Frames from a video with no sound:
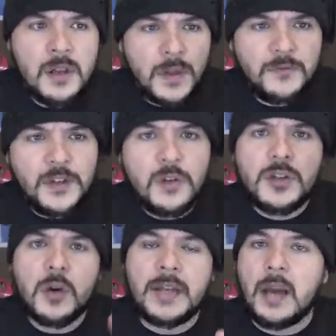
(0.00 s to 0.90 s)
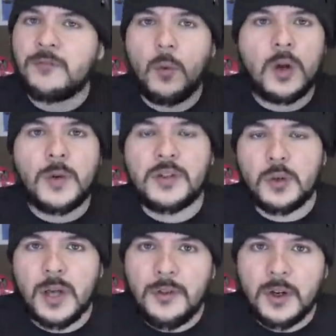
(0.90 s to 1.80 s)
Their views go down for one reason or
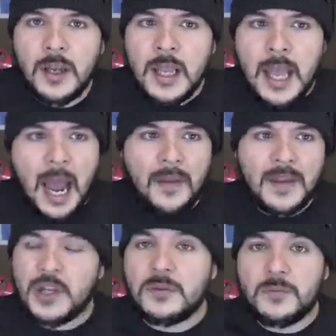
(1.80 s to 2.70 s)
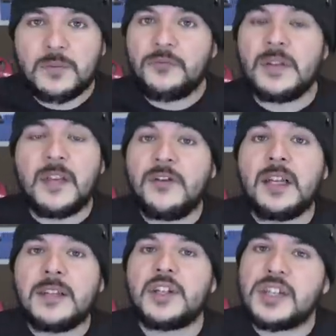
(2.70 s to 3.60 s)
another, and then they feel
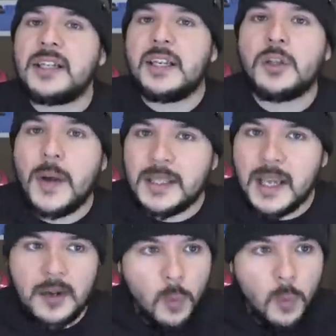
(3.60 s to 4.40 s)
like they're sinking in quicksand.